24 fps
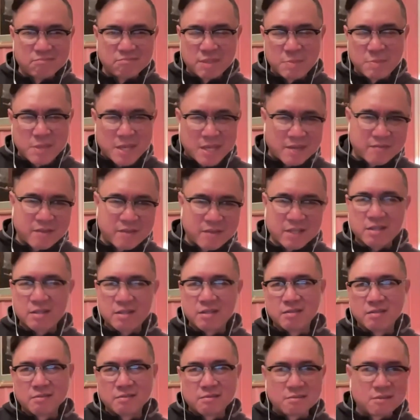maybe I have
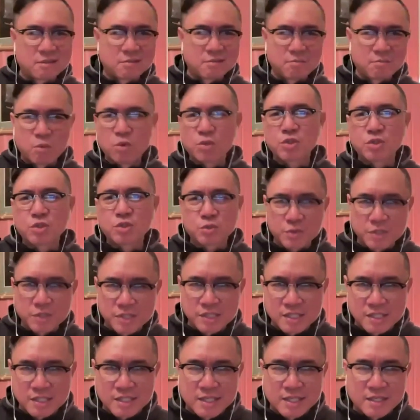like more stories
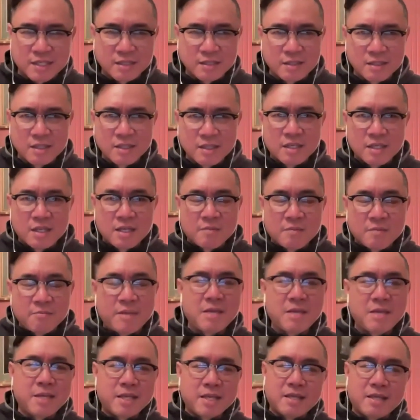to tell.
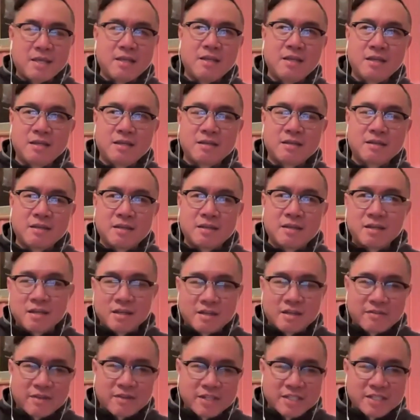Maybe
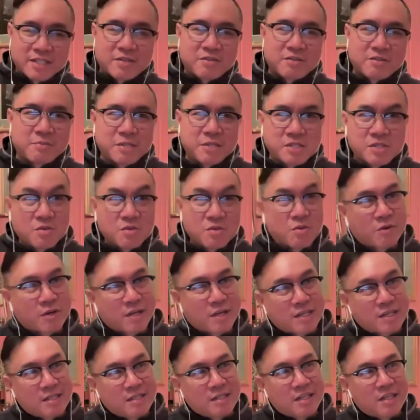if I dare to be so
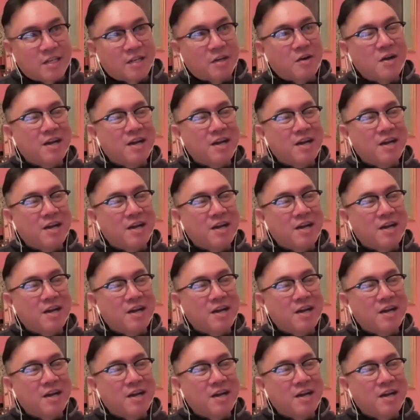grand, you know,